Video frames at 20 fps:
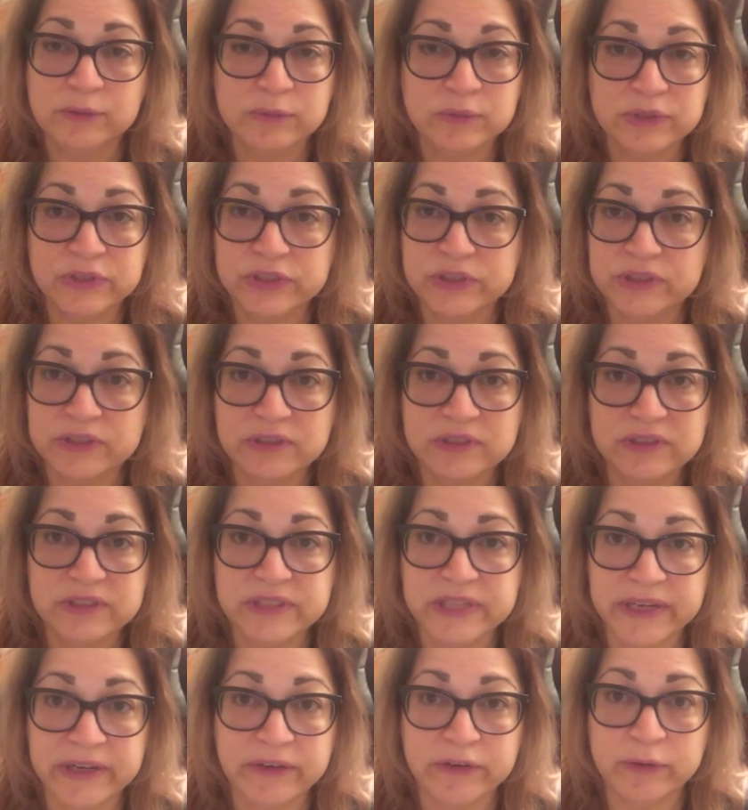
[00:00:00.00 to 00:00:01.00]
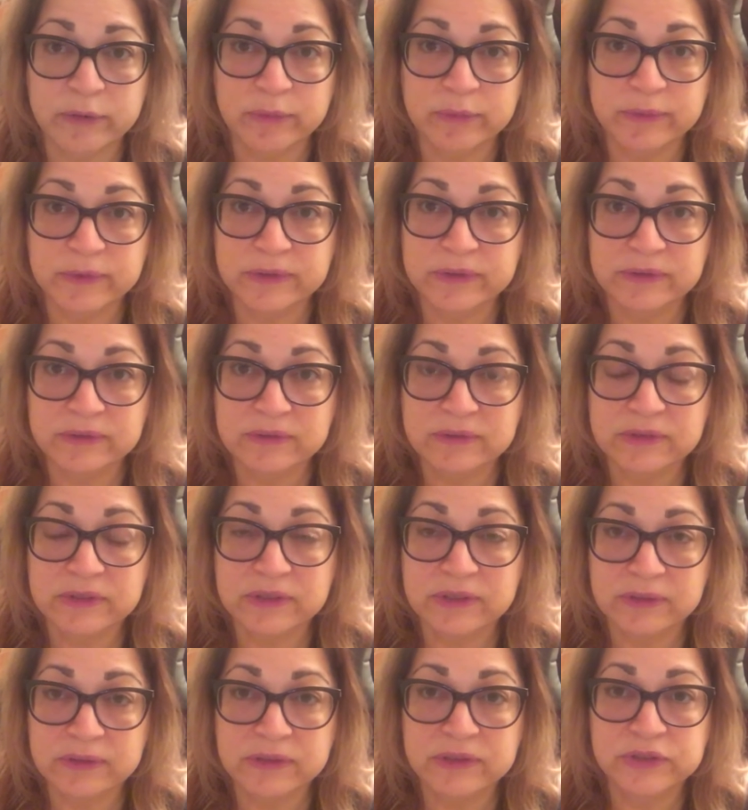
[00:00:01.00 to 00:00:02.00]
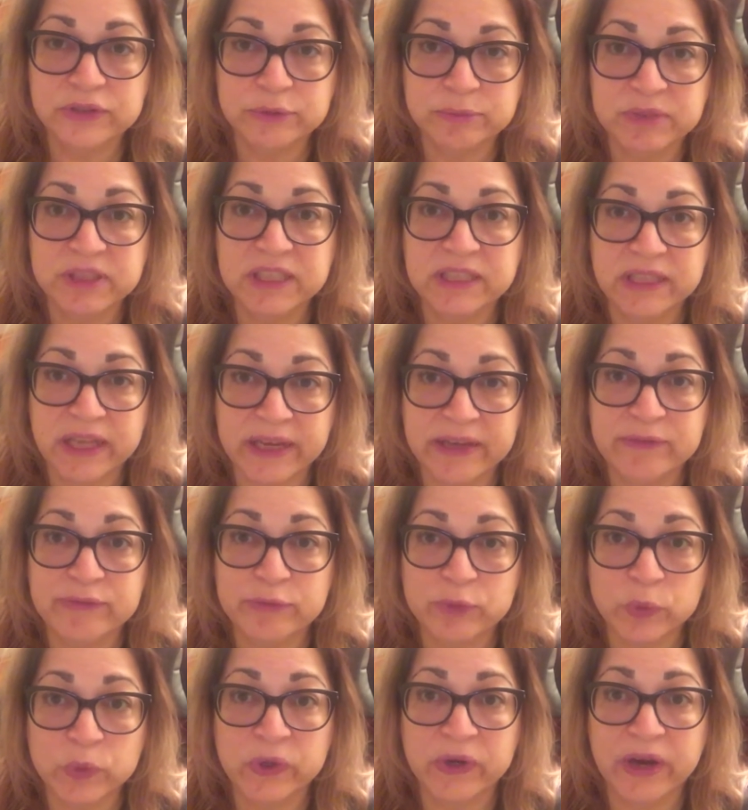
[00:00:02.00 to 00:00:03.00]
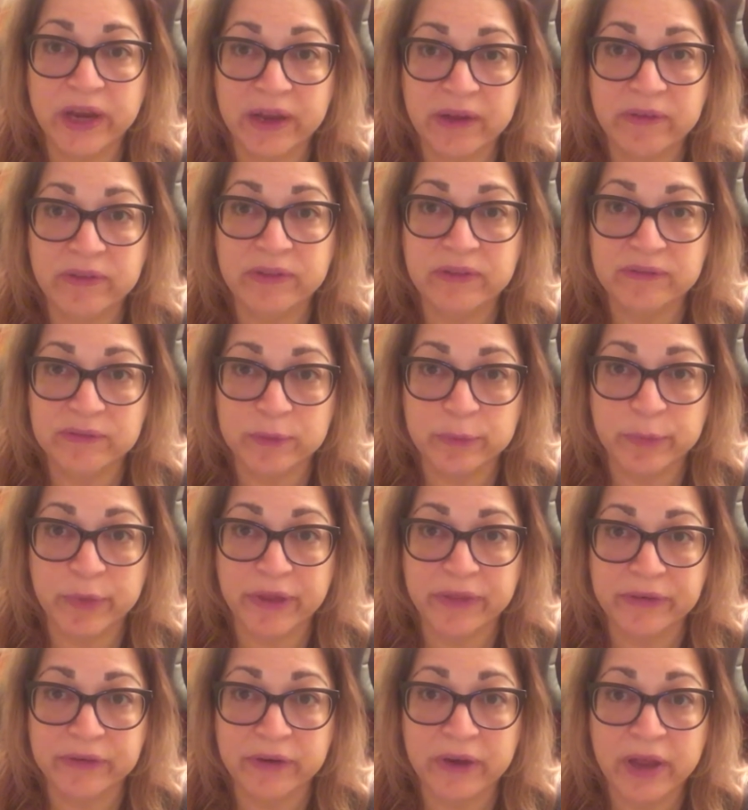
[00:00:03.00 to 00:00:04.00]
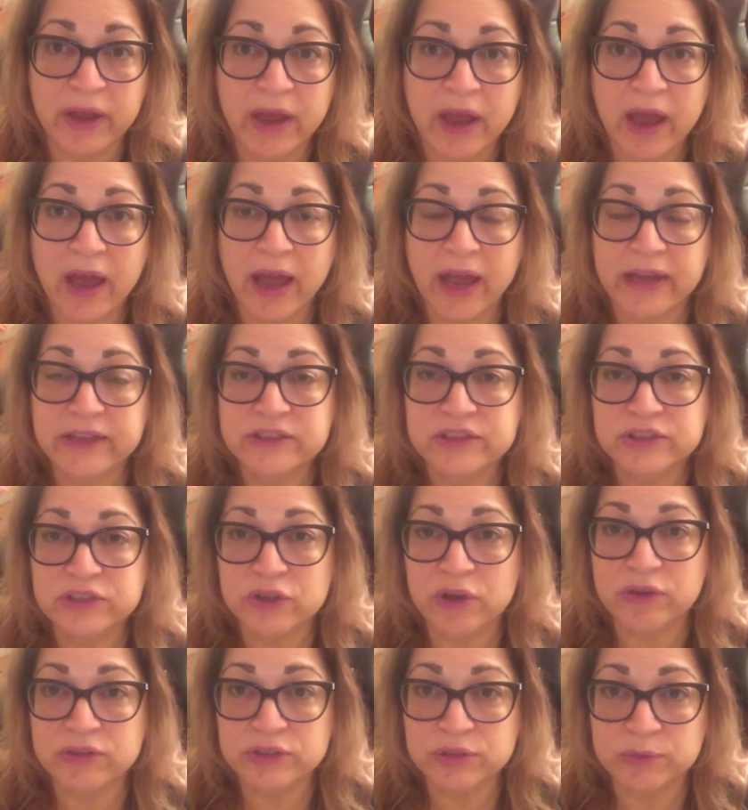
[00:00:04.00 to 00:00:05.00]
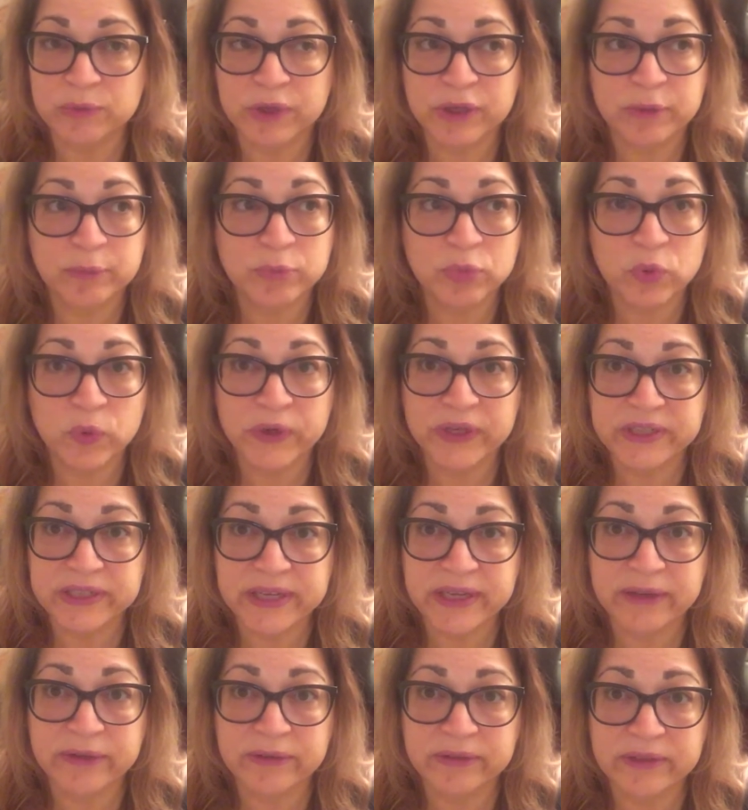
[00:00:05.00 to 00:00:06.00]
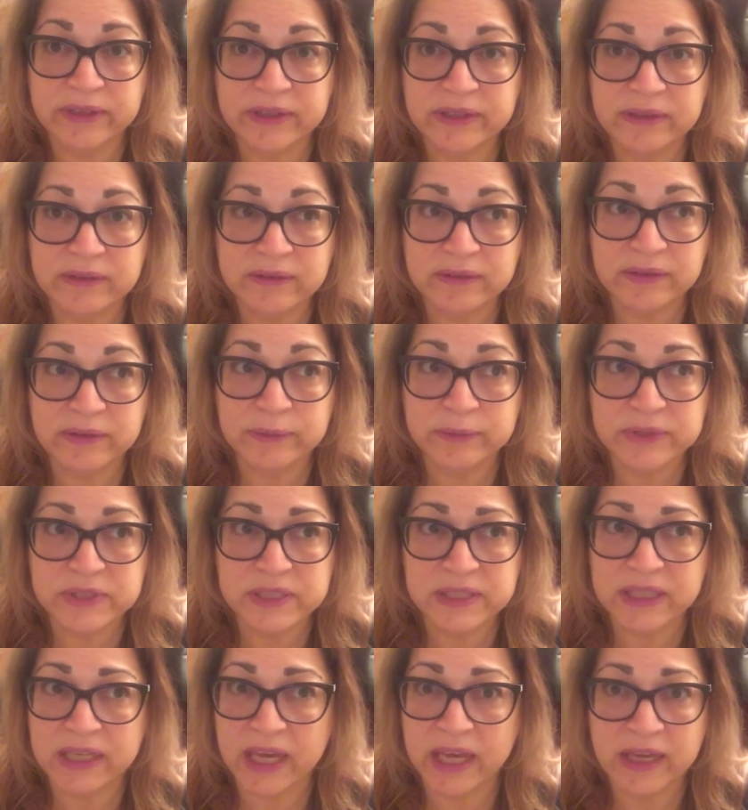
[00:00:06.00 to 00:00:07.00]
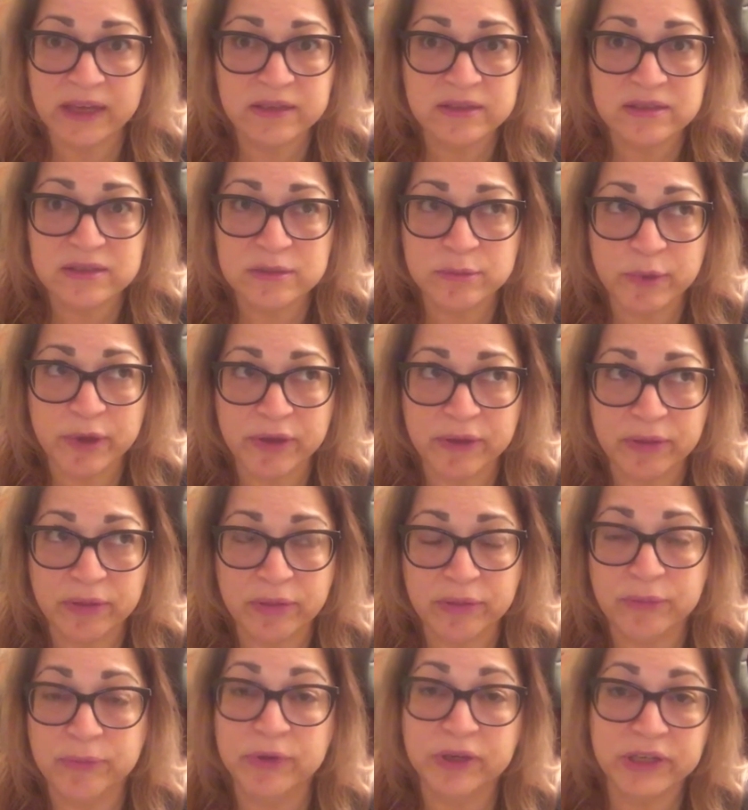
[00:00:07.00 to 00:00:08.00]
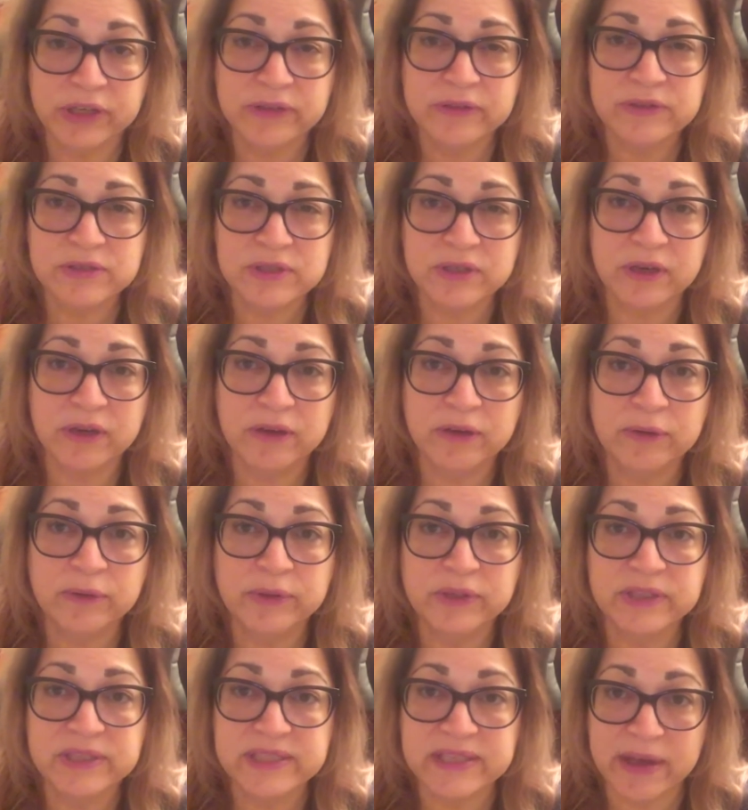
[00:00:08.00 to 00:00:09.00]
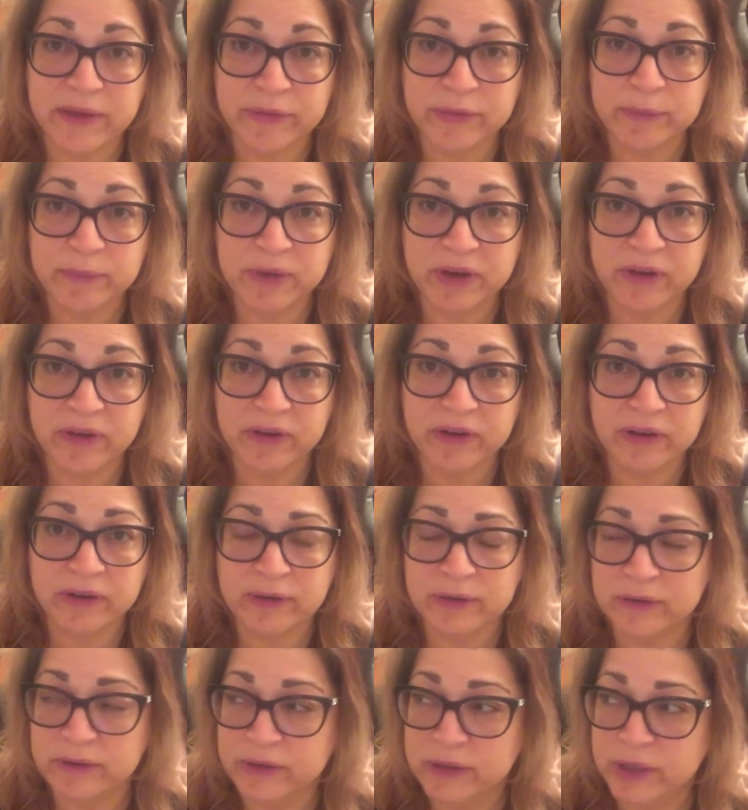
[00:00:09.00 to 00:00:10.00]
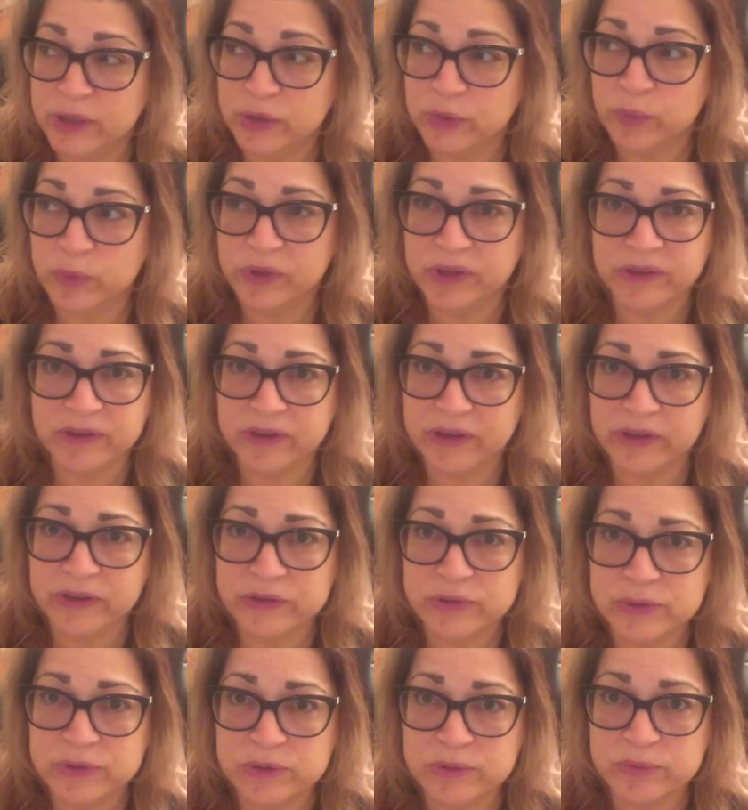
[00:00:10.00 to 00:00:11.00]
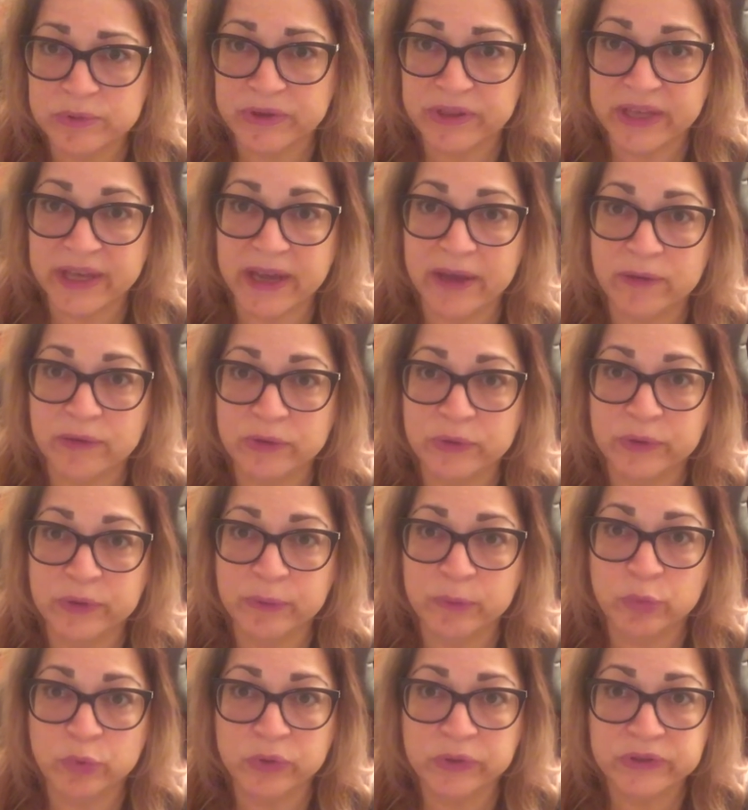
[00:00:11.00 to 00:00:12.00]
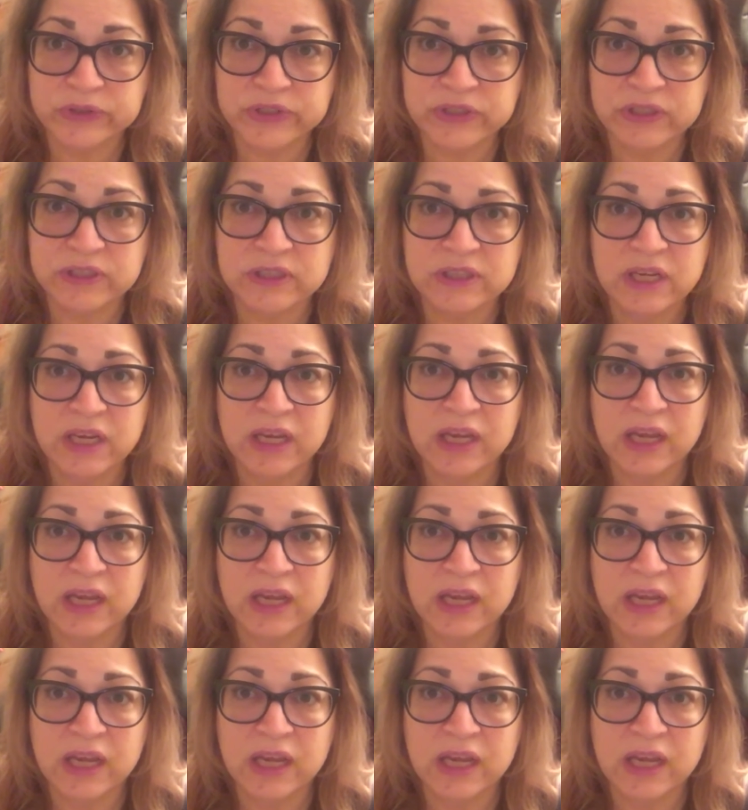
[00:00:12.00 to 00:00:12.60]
which is terrible. It should be life or health of the mother. I just also want to point out that there was a case about 3 years ago in South America, one of the countries where they outlawed abortion,